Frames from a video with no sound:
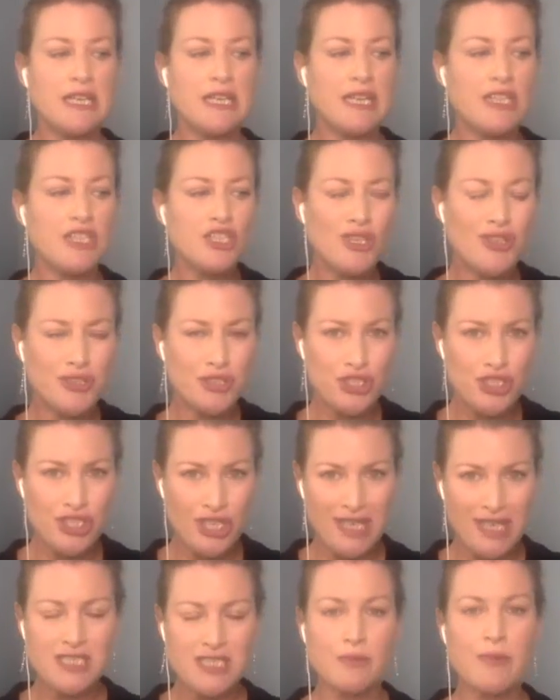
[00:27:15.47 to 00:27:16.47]
It's not
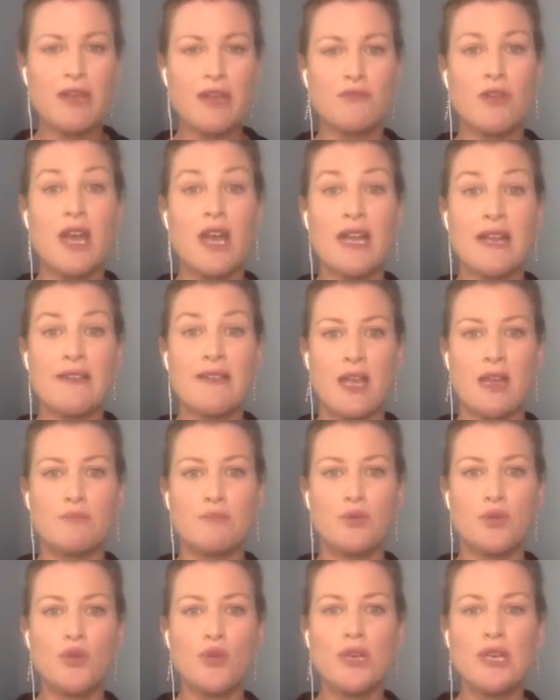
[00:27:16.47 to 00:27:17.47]
just about writing that
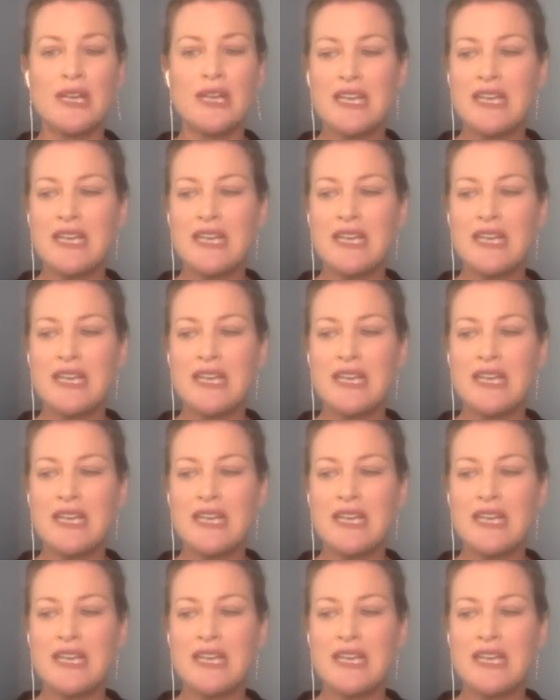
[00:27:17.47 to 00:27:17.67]
book,